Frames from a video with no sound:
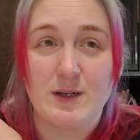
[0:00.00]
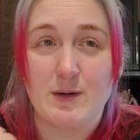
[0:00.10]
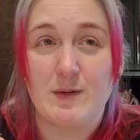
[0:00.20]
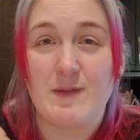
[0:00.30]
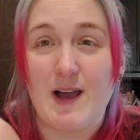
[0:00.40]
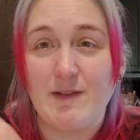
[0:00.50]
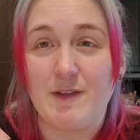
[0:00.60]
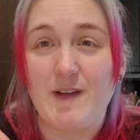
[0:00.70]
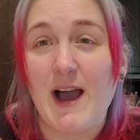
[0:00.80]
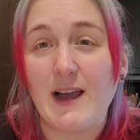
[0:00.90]
you know, five
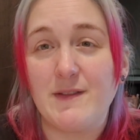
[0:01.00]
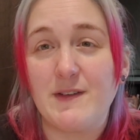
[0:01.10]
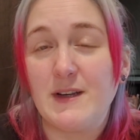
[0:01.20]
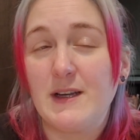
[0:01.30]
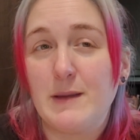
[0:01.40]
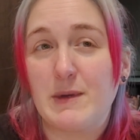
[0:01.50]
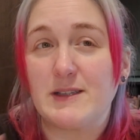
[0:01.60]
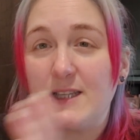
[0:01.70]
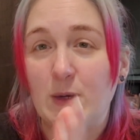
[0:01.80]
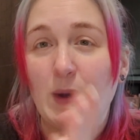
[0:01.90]
to five,
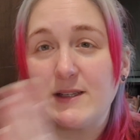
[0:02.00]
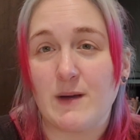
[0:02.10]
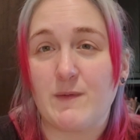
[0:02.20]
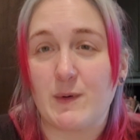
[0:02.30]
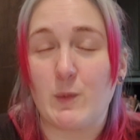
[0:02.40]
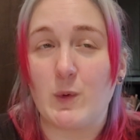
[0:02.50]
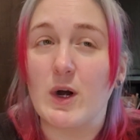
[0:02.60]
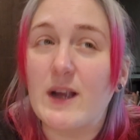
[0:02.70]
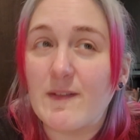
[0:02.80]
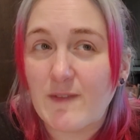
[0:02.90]
because he wakes up for
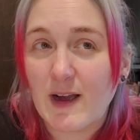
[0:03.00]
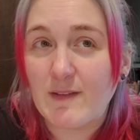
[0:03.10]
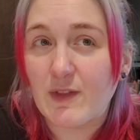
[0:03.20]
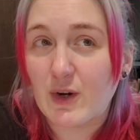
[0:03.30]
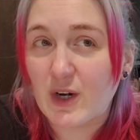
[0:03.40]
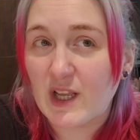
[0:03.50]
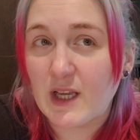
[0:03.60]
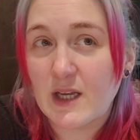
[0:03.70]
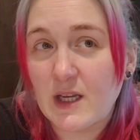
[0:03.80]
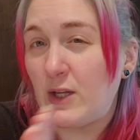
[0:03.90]
work at five
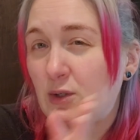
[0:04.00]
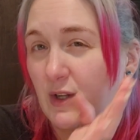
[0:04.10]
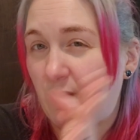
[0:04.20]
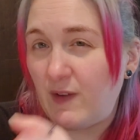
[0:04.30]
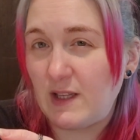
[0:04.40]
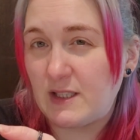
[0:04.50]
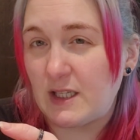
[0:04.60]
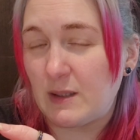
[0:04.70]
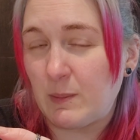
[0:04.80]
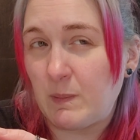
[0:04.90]
thirty and usually feeds
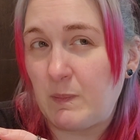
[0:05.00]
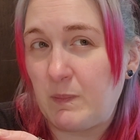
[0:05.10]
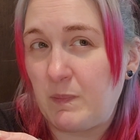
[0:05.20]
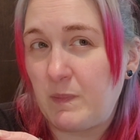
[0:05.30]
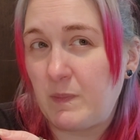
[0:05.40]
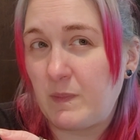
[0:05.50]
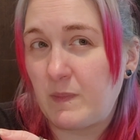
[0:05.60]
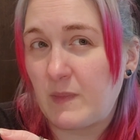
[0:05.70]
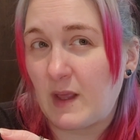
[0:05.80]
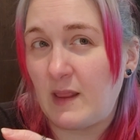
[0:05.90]
him.
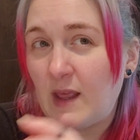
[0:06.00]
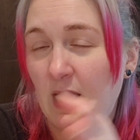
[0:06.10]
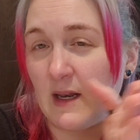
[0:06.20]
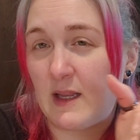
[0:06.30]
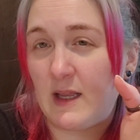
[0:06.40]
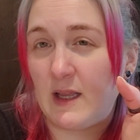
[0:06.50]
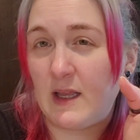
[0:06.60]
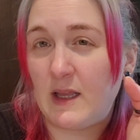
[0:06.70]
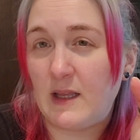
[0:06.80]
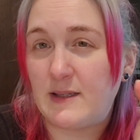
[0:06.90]
And then
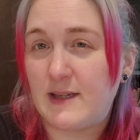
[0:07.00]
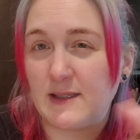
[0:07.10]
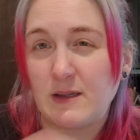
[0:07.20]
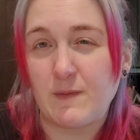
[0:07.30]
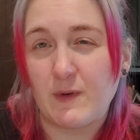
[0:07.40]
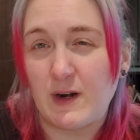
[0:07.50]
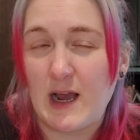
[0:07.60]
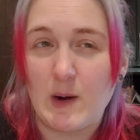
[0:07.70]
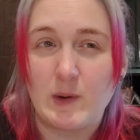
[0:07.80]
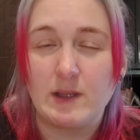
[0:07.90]
he stays up for an
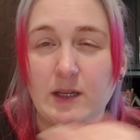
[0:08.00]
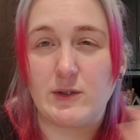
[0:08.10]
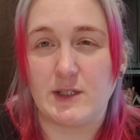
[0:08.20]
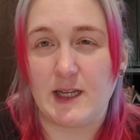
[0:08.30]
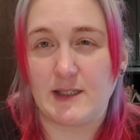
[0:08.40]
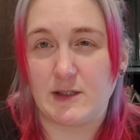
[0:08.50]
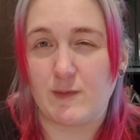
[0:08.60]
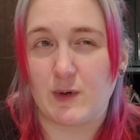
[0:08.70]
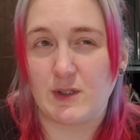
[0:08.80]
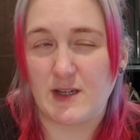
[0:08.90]
hour and then usually takes his
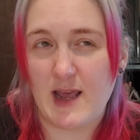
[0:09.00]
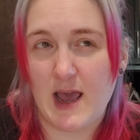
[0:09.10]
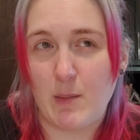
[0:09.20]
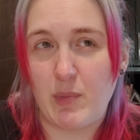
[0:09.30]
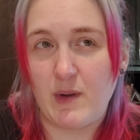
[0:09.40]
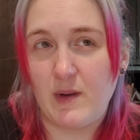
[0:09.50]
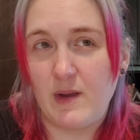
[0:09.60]
first nap,